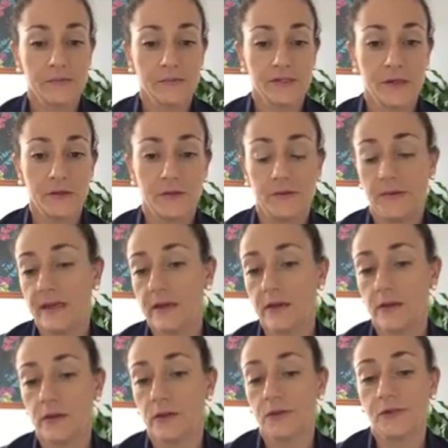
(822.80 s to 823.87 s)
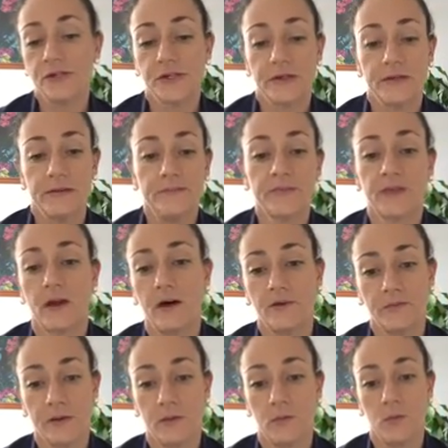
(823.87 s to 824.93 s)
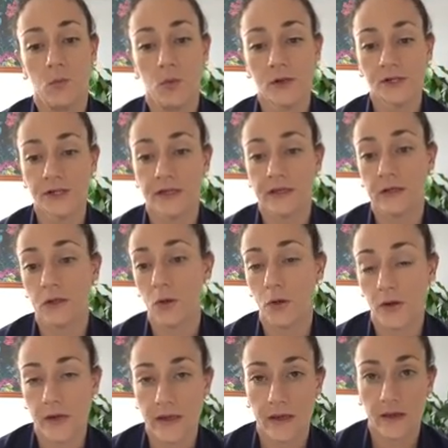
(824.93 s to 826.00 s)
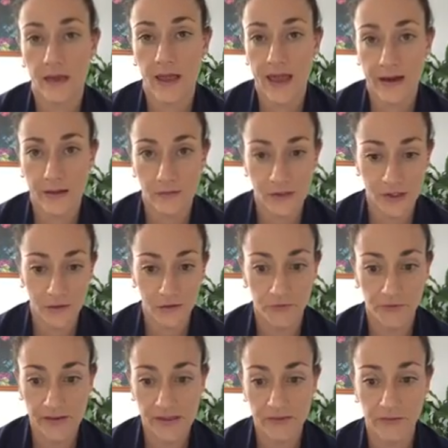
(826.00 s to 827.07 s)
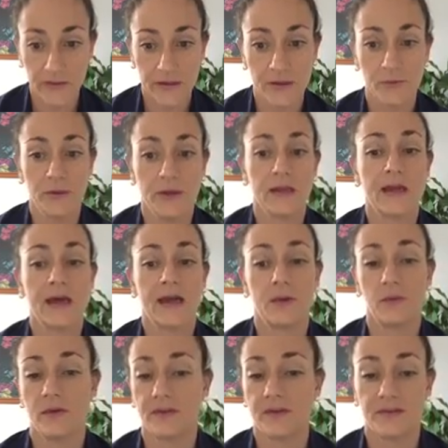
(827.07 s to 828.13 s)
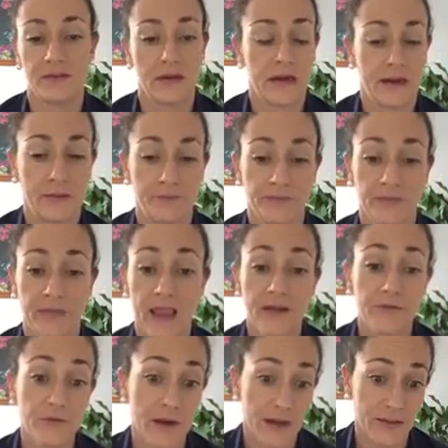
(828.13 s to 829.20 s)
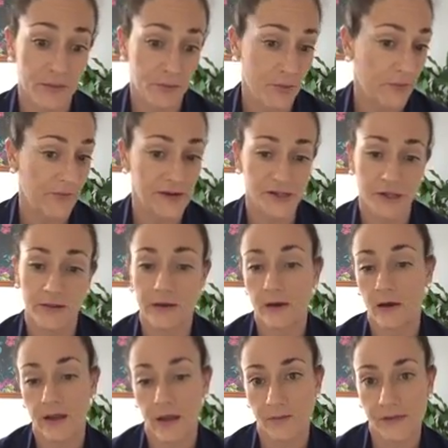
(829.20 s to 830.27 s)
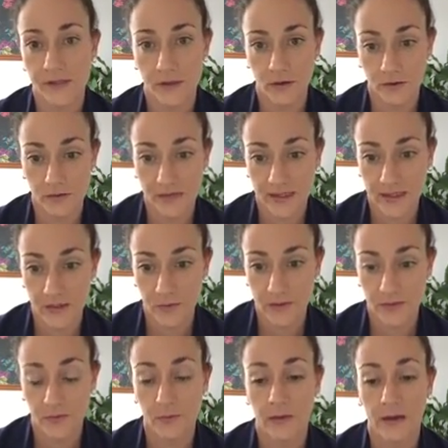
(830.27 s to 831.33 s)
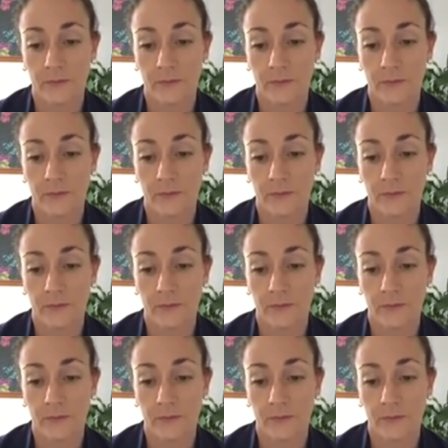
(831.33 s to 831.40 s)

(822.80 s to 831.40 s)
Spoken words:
So in conclusion, I've been watching and learning how to effectively communicate with every other profession that I come into contact with